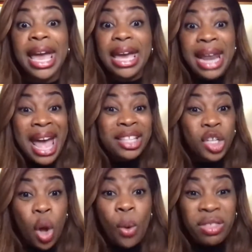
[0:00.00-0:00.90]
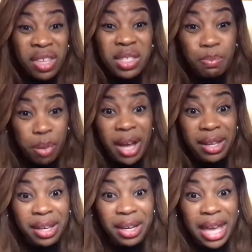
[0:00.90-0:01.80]
it had to go in this
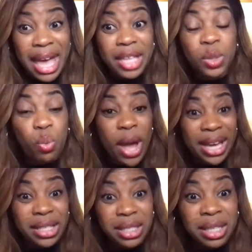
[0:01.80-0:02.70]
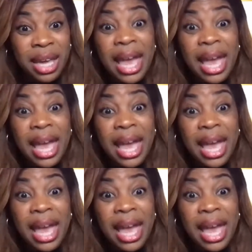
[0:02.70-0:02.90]
bucket as waste.